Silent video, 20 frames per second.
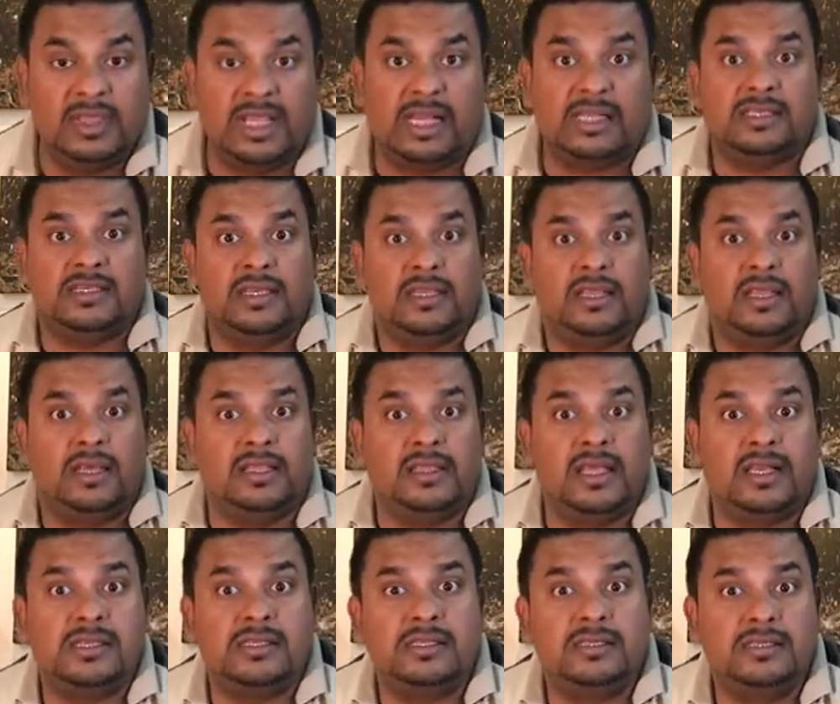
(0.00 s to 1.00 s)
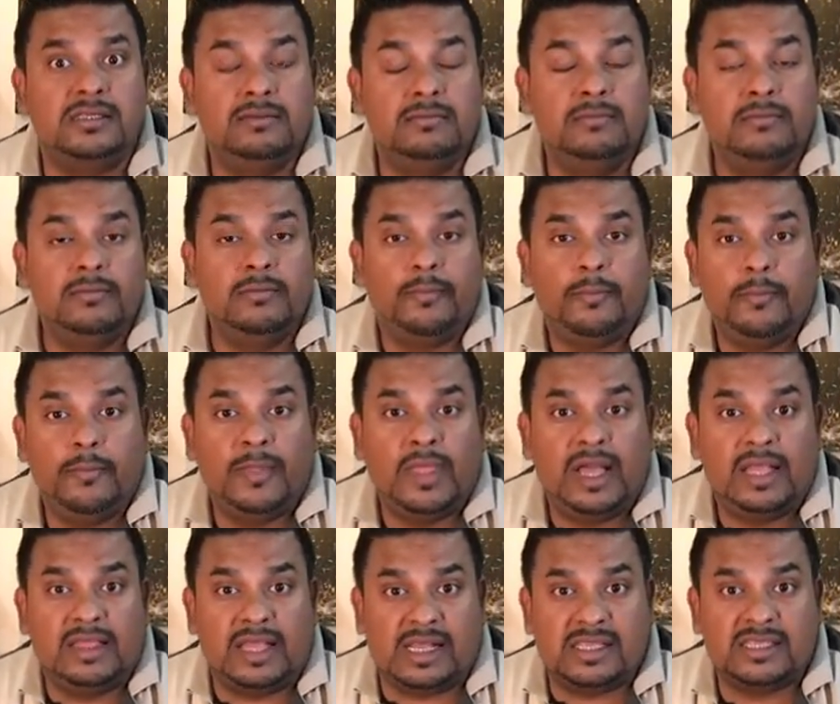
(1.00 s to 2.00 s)
That's it, and
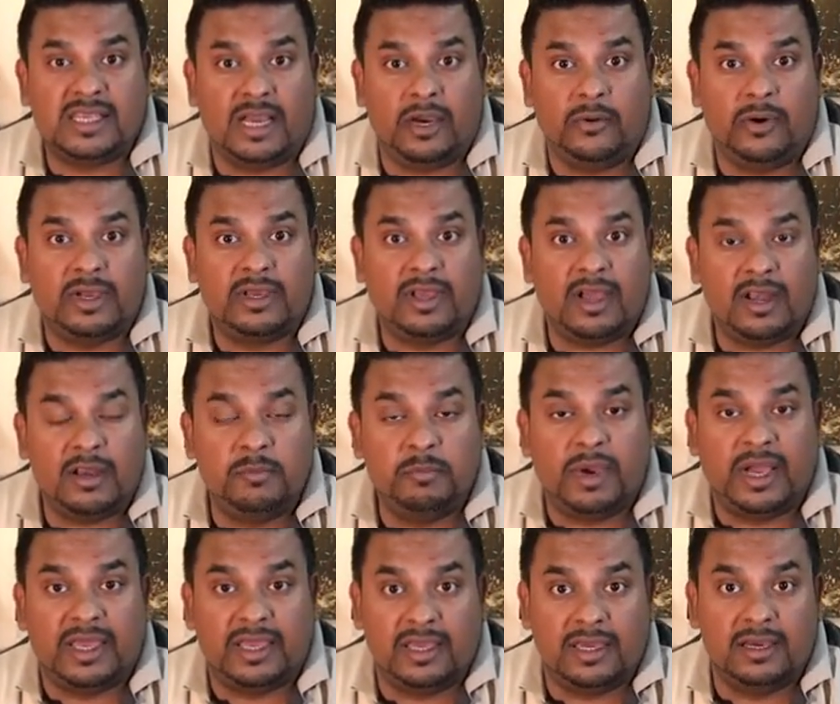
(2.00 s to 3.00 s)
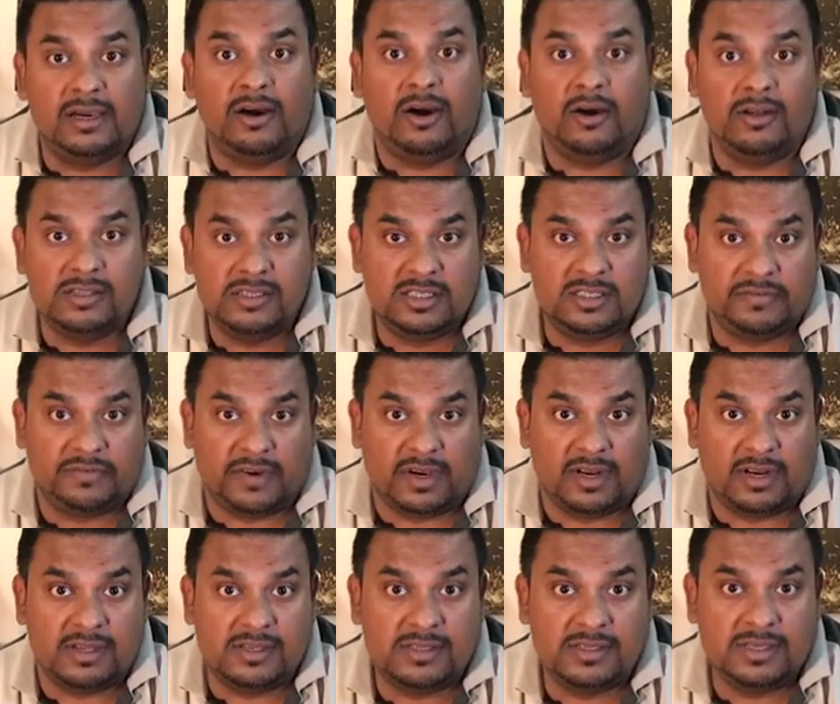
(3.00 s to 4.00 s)
that's how I carry my gear on
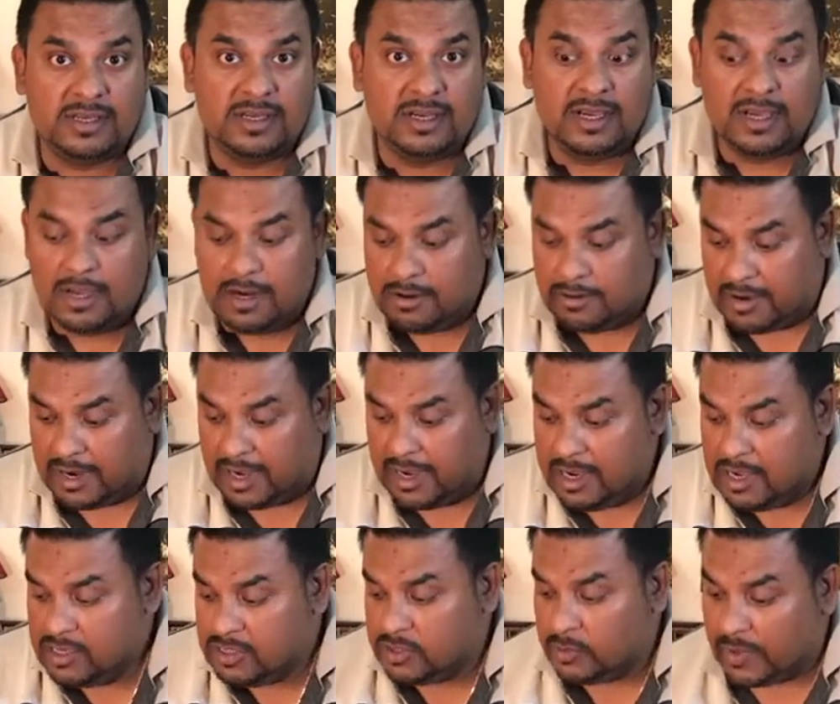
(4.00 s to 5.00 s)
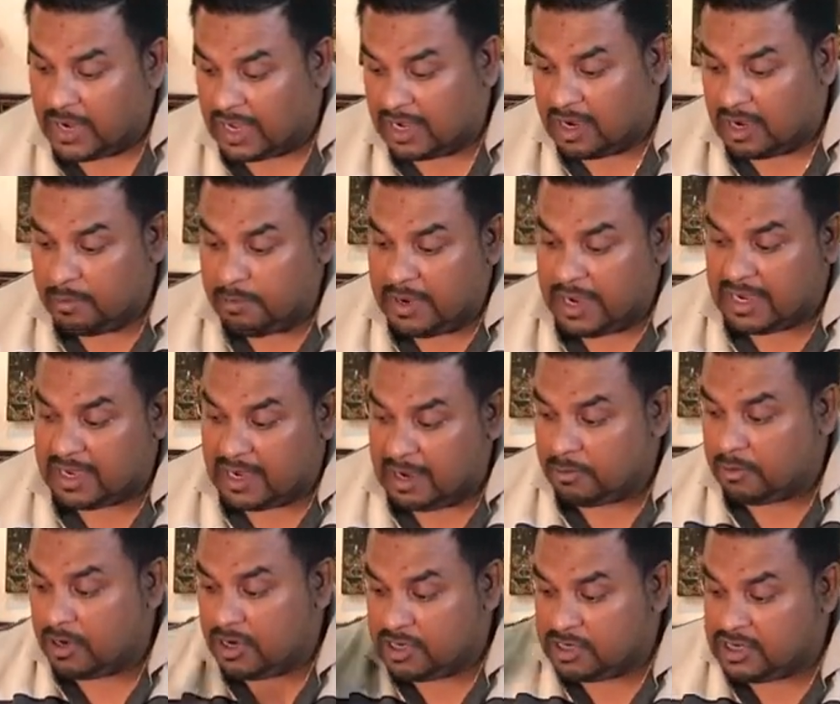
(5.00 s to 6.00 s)
safaris, right? So when I come back and
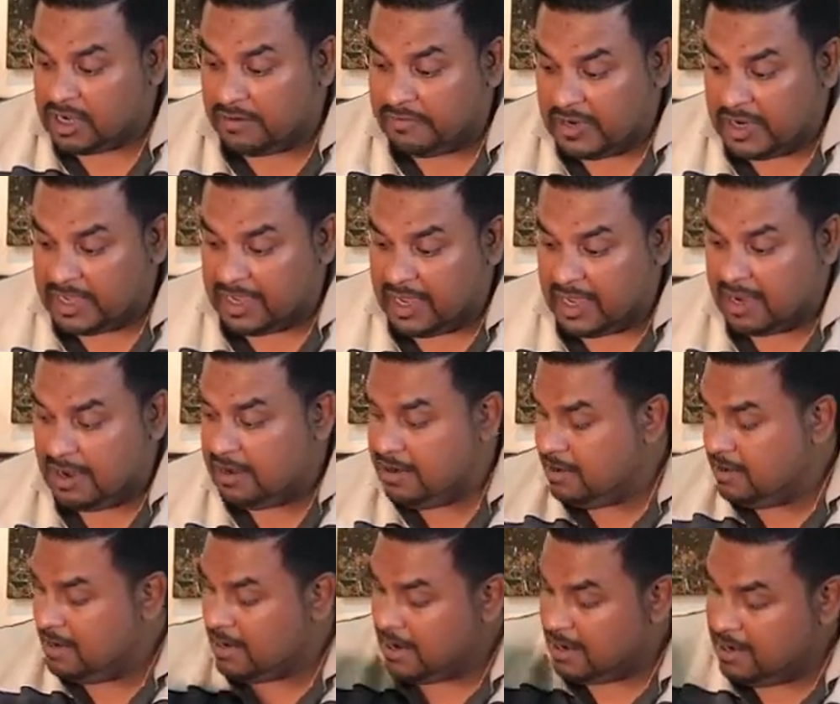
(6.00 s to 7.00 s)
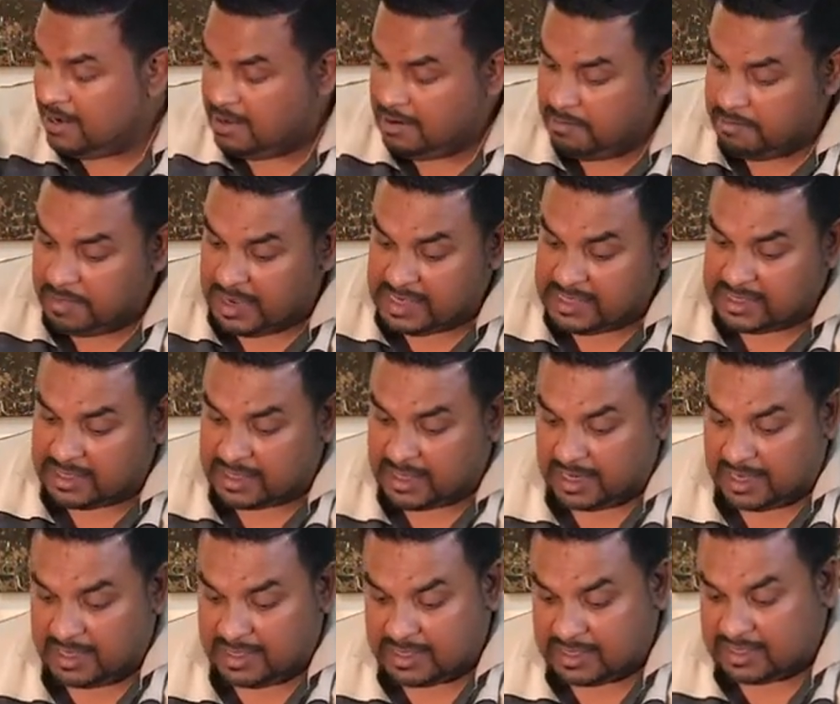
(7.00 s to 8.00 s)
I'm going to travel again,
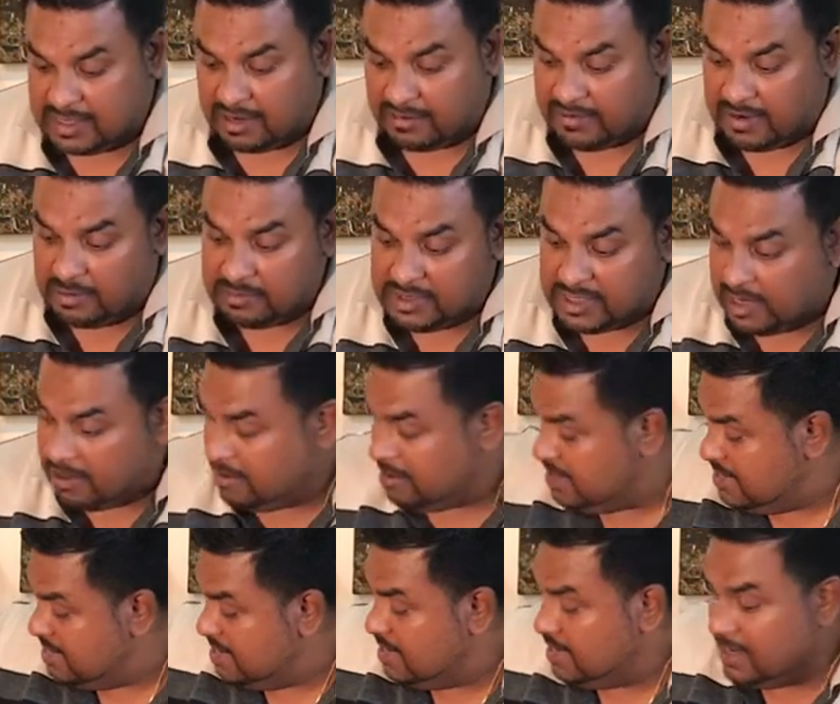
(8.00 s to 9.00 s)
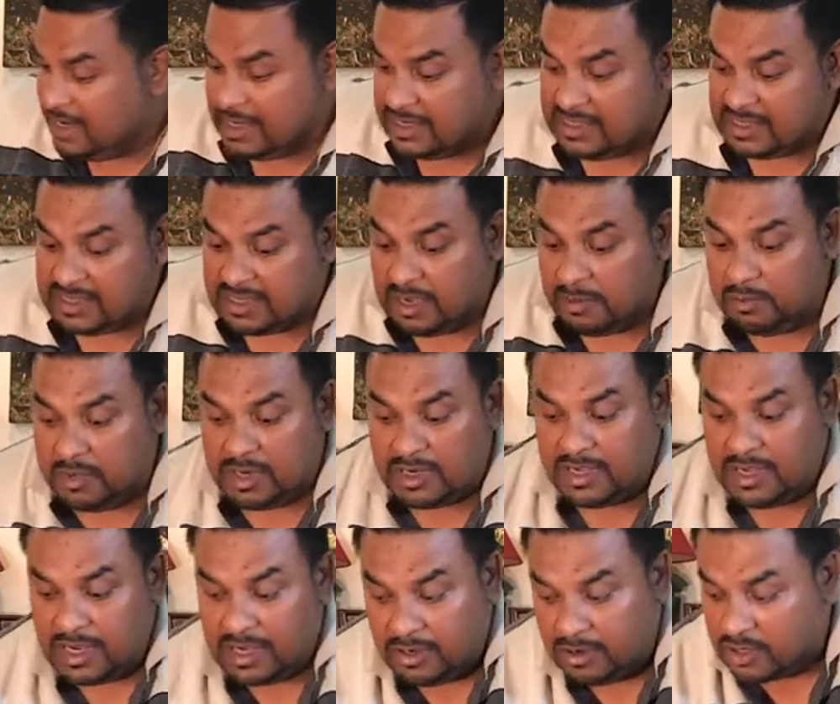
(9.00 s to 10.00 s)
basically the stuff comes out, disassembled,
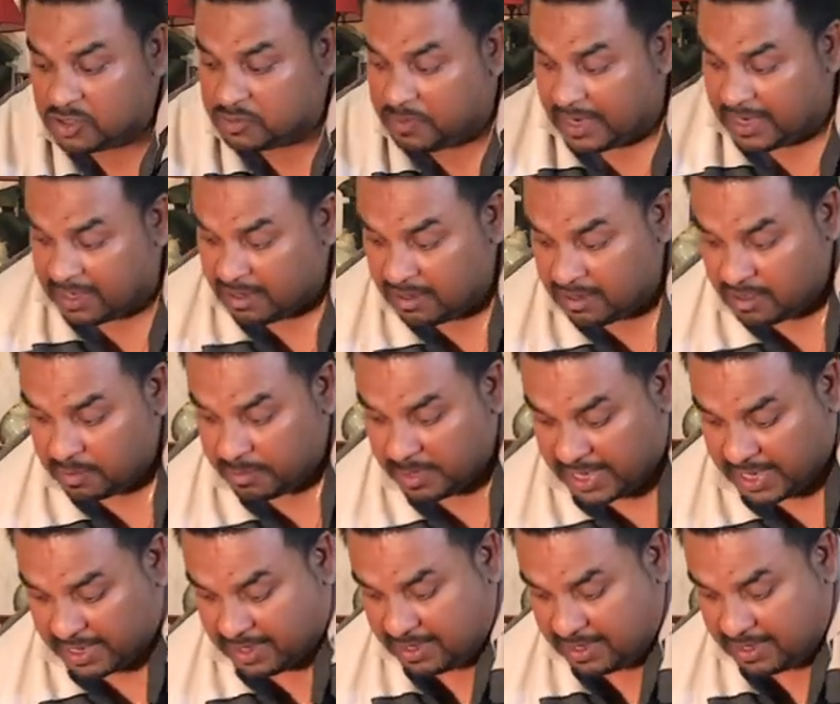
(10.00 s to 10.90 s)
it goes back into the bag.